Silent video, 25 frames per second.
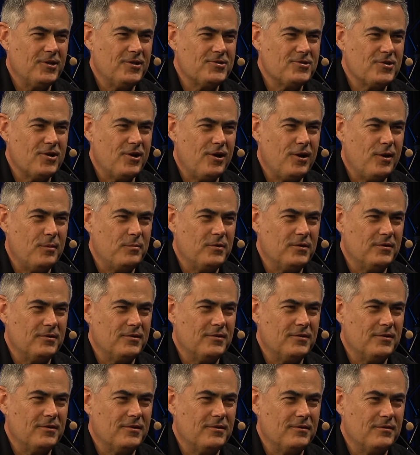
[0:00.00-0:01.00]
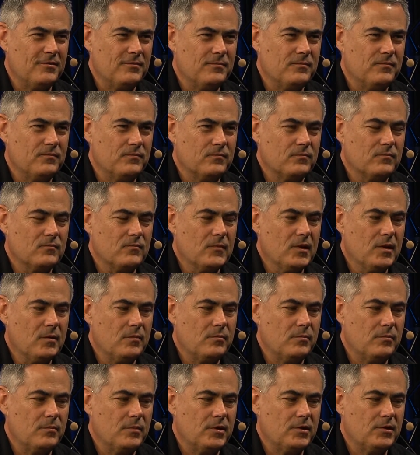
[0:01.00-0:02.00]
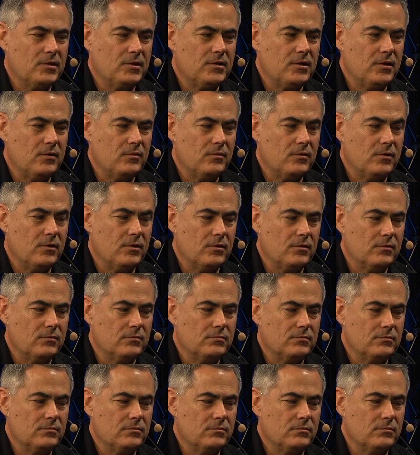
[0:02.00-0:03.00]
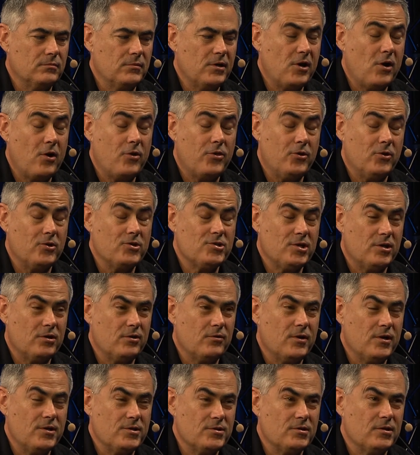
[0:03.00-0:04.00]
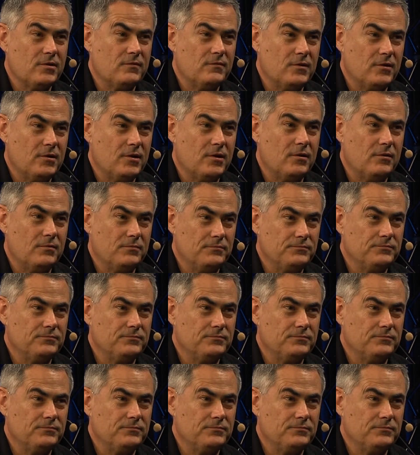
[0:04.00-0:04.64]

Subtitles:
job, and but we're in our third generation of it now.